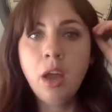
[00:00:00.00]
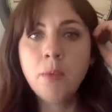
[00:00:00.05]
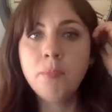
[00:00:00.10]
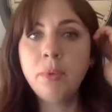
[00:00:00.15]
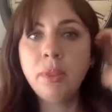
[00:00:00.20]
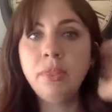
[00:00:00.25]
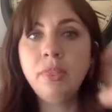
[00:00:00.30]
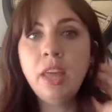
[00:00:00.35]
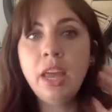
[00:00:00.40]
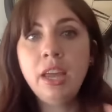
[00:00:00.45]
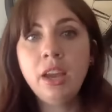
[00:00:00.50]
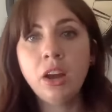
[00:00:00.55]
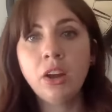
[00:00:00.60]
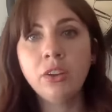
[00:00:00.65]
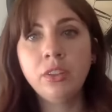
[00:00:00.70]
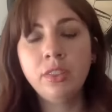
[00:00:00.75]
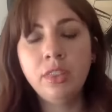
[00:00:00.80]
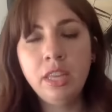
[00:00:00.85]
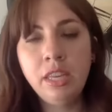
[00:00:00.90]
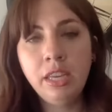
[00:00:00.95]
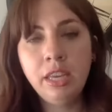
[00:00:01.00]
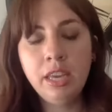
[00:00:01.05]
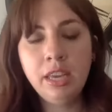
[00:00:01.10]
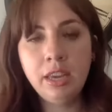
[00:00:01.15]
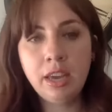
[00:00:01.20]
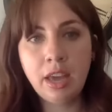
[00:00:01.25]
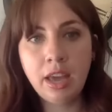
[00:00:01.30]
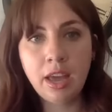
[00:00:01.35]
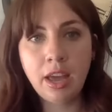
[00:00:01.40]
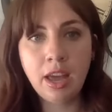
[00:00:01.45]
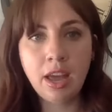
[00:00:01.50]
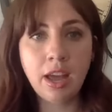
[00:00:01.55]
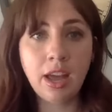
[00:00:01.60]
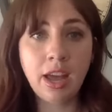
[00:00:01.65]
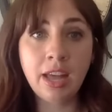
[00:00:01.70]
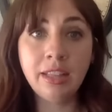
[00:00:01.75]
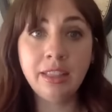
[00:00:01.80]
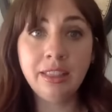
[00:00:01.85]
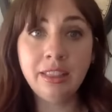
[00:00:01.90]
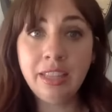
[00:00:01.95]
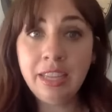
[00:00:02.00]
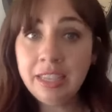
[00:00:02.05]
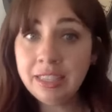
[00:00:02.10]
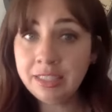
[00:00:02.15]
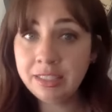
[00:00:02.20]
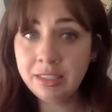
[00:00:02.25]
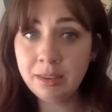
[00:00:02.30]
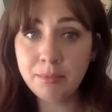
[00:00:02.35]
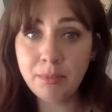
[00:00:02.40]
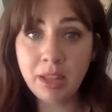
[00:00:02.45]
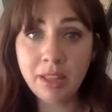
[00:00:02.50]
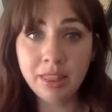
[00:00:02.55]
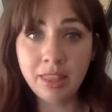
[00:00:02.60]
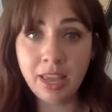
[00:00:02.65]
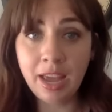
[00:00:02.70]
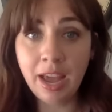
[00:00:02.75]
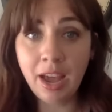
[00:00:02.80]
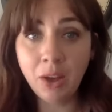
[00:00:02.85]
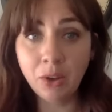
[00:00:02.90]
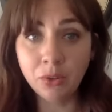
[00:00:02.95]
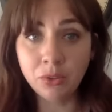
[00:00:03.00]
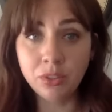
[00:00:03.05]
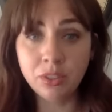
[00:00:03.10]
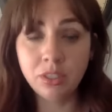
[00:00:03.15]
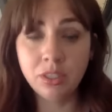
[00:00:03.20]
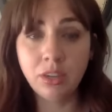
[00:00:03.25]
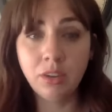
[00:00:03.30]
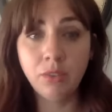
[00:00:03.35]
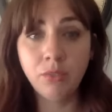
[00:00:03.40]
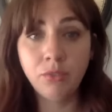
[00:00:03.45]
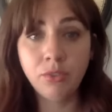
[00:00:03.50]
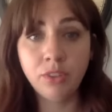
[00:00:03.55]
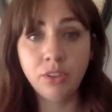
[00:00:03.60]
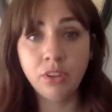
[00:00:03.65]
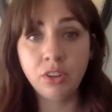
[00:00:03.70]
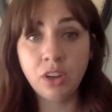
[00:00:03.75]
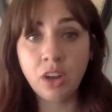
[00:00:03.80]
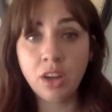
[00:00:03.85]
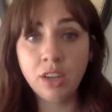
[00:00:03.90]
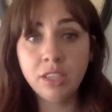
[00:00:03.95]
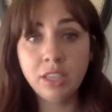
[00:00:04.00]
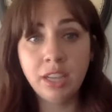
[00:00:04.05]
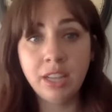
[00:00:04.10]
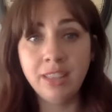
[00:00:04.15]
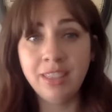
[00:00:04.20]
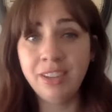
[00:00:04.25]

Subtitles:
but they are thinking at least a month out for their content.